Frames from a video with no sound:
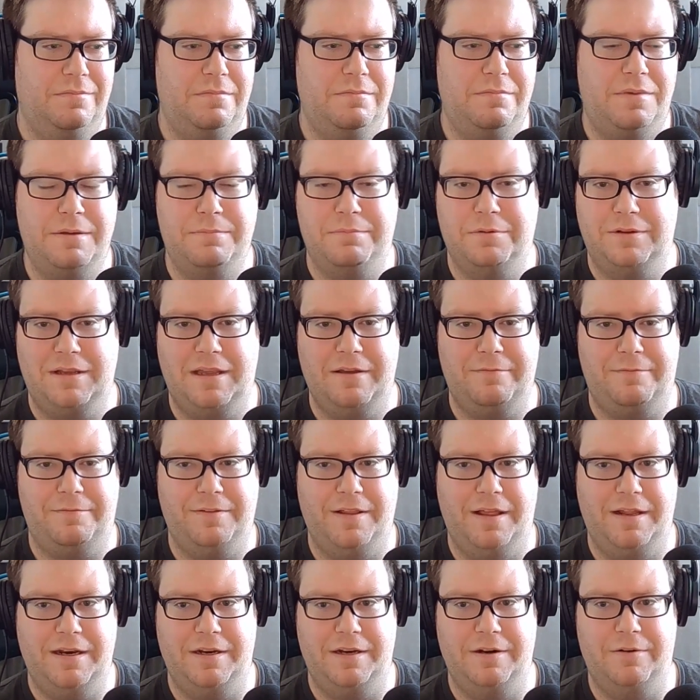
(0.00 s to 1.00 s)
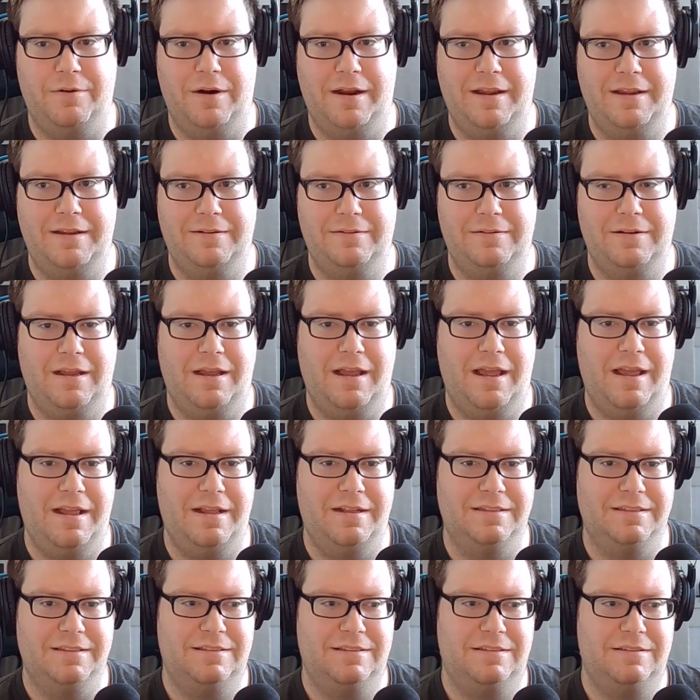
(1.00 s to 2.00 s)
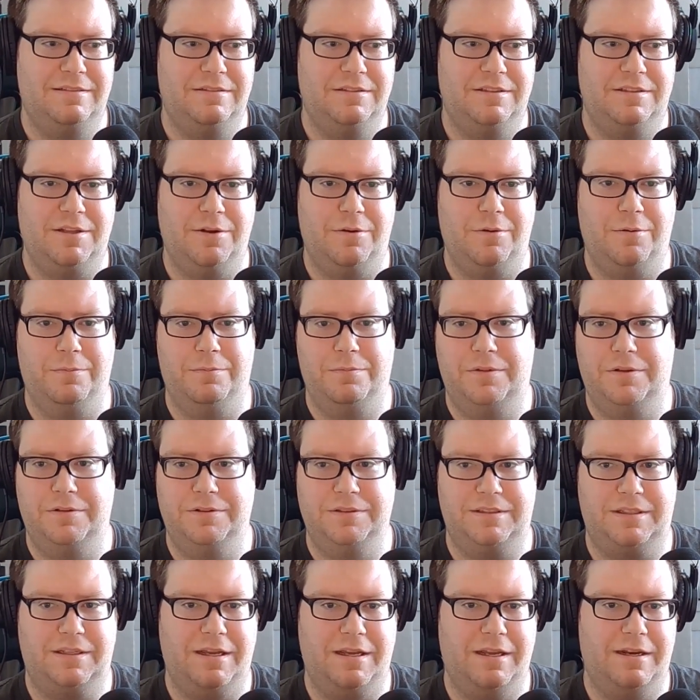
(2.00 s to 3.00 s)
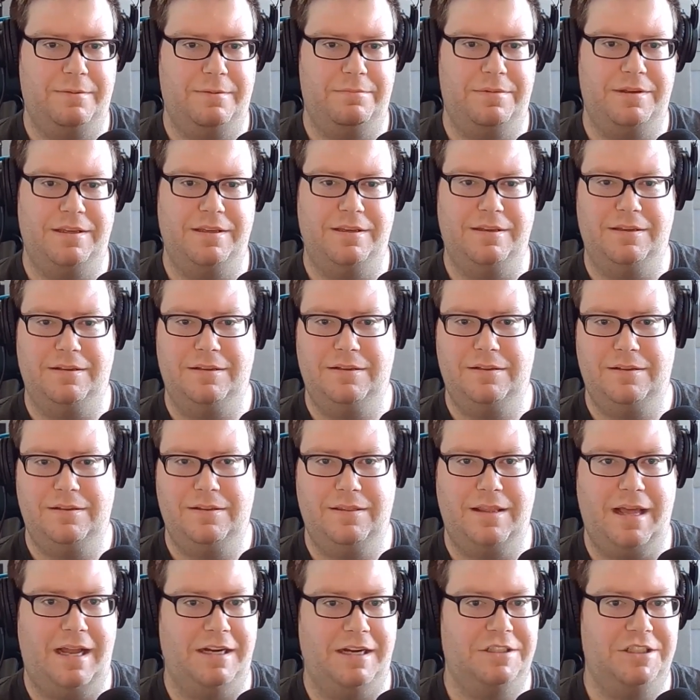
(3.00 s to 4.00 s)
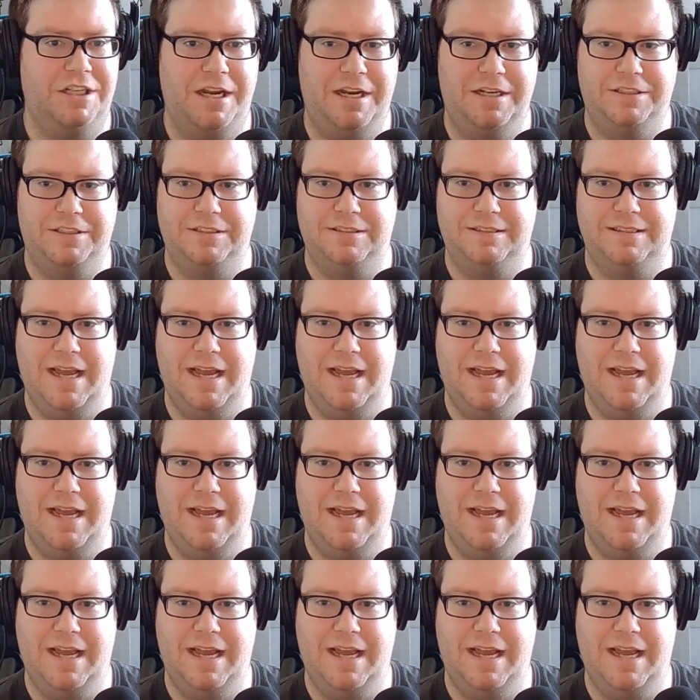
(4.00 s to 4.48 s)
People get flooded, right? And so there's going to be that change in